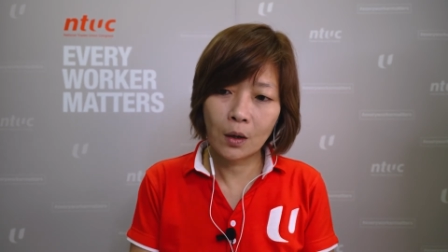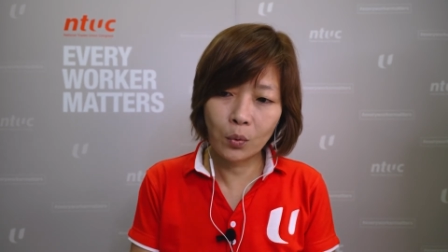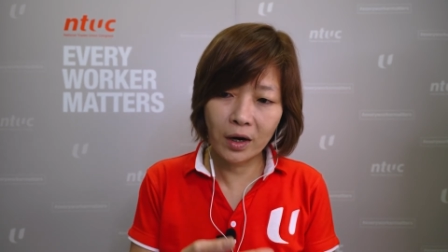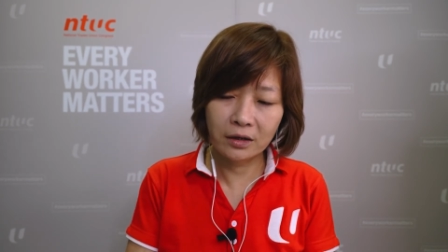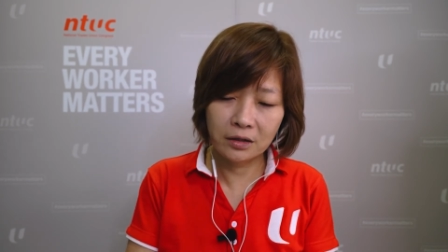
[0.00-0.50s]

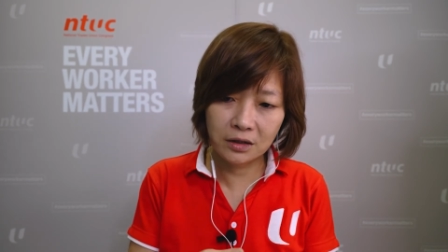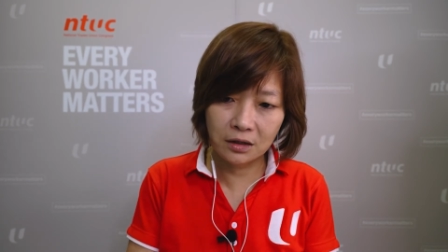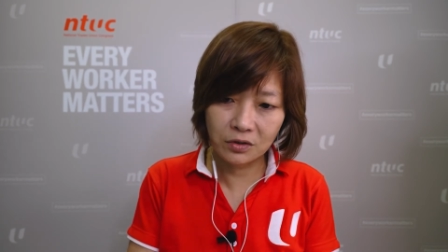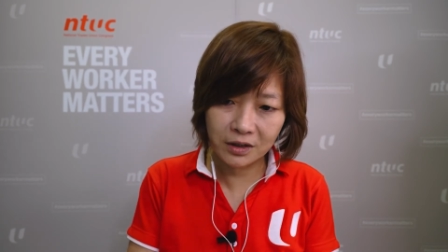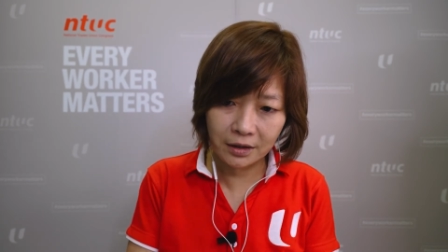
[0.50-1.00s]
What are the
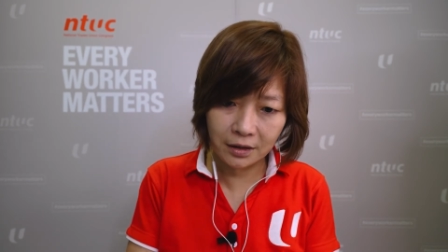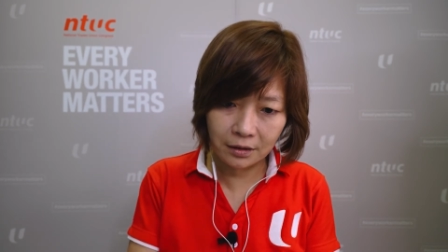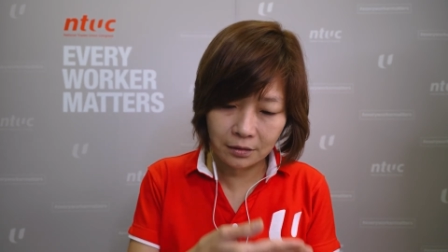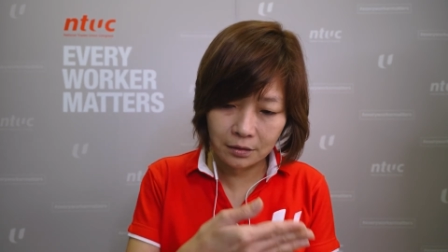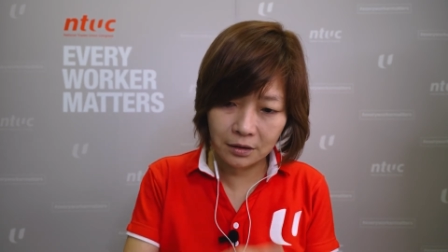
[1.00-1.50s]
skill set that
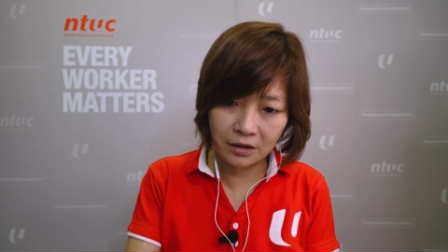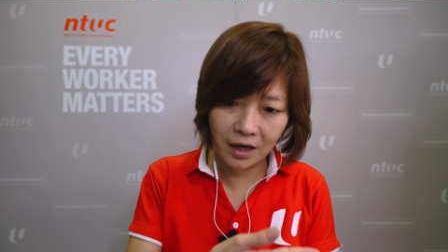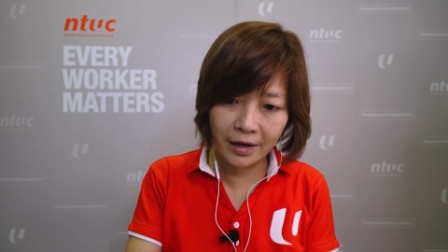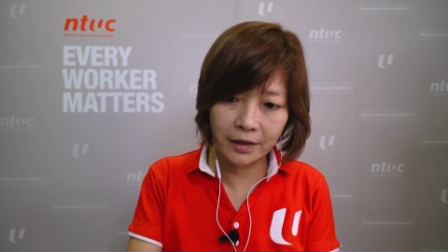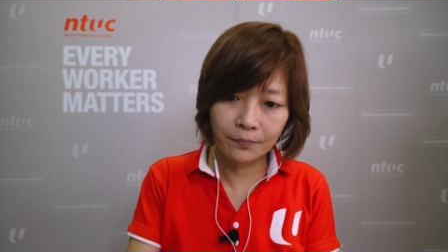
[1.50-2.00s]
the
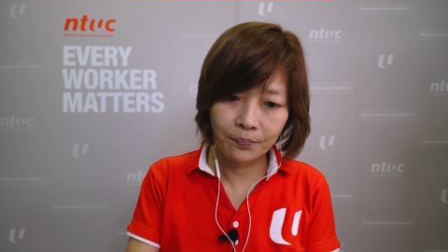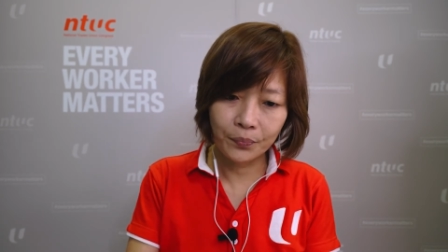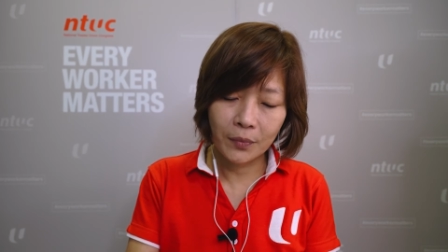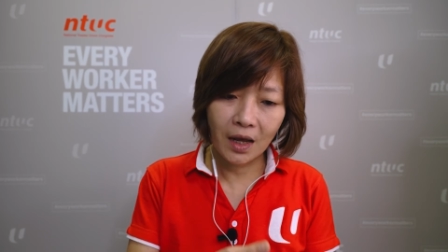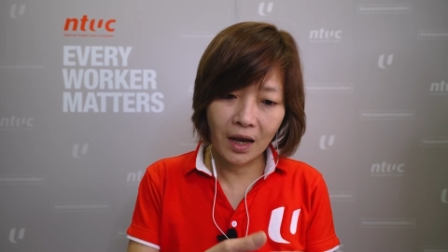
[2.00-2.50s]
guy
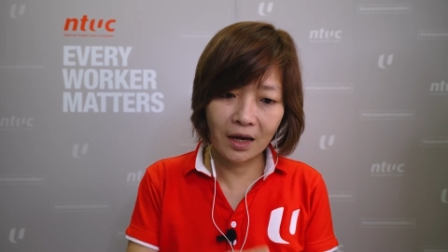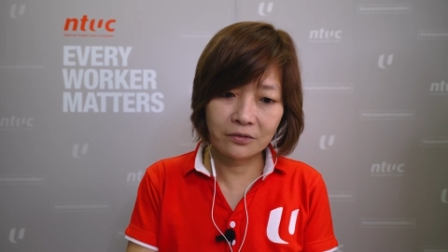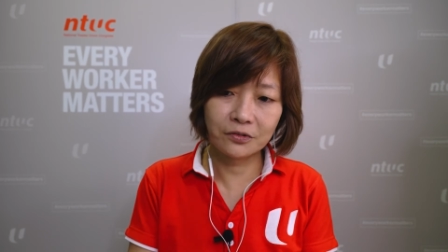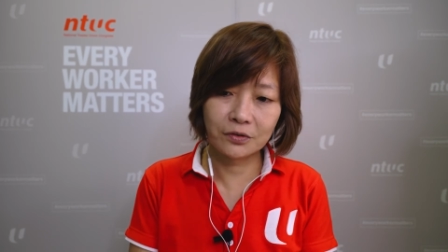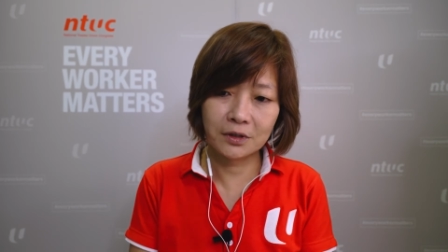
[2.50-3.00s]
have
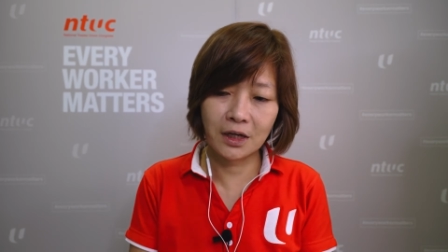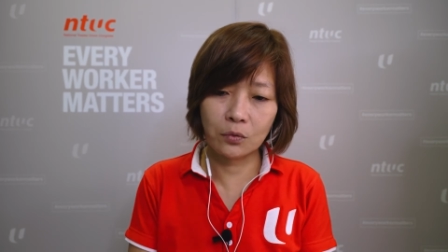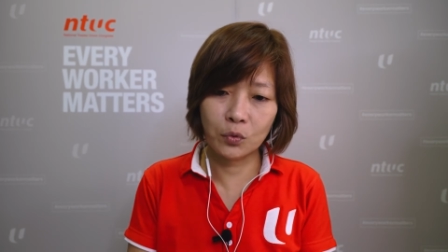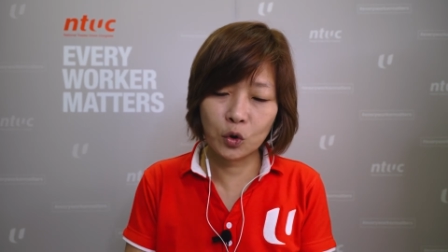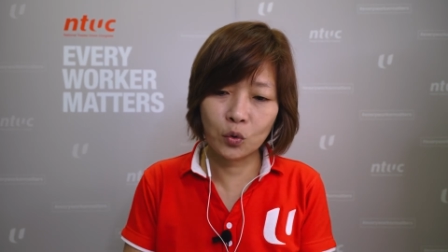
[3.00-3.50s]
that
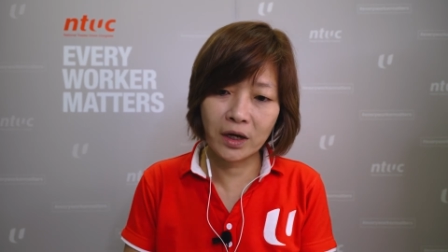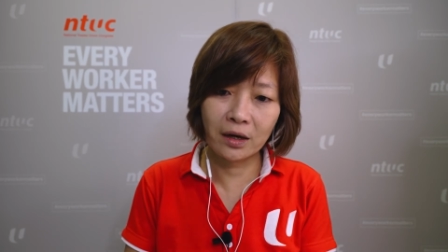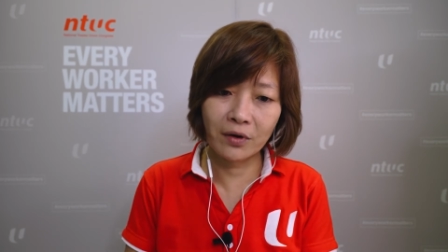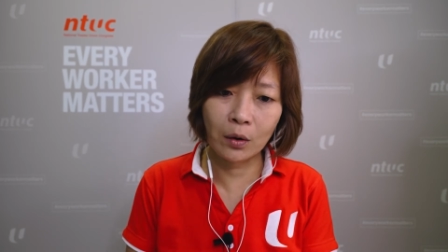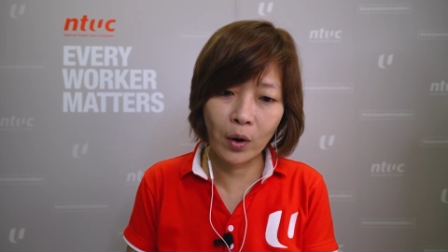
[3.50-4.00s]
we don't
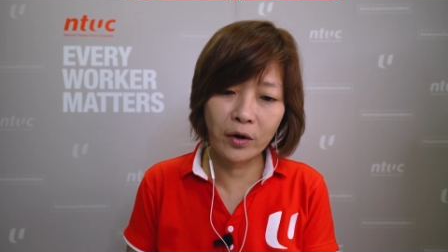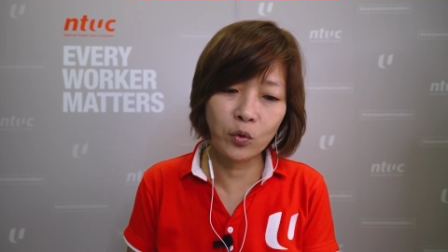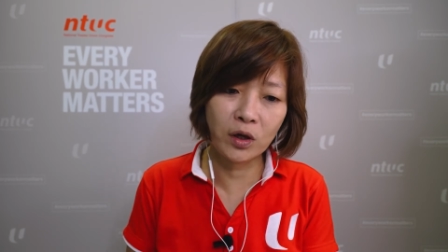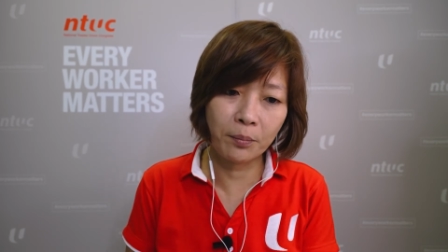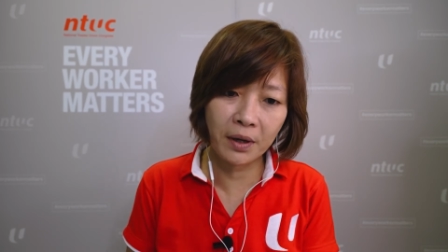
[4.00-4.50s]
have and why are you
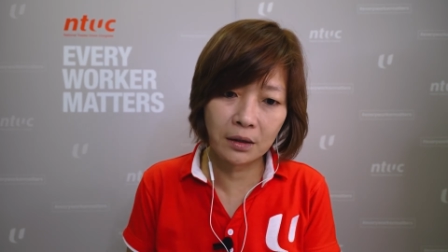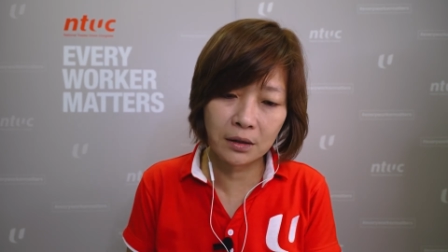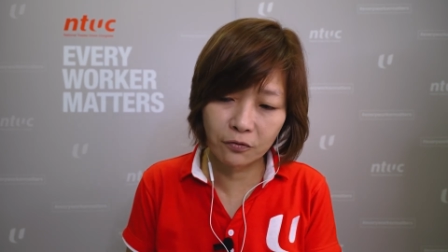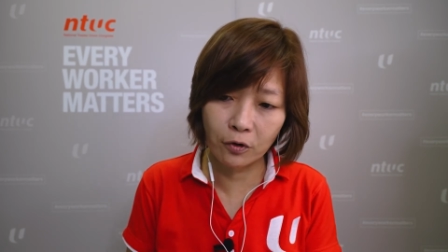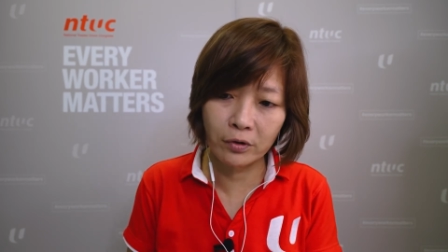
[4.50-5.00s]
keeping
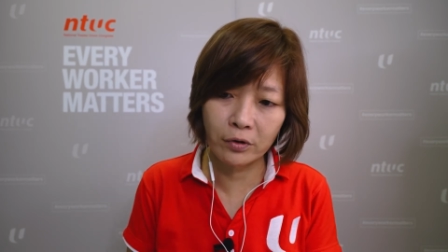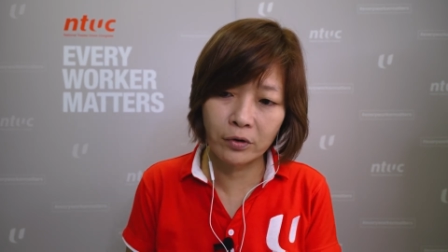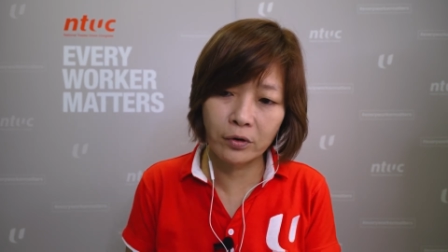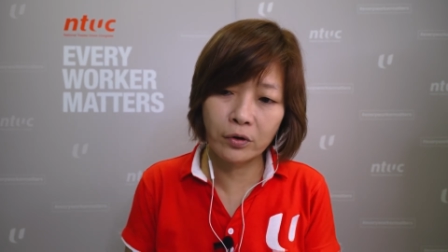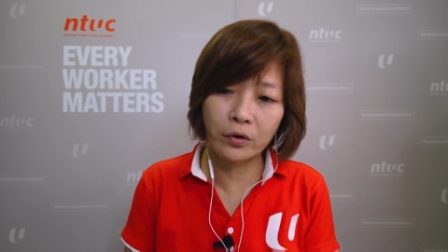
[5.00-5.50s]
the foreigners?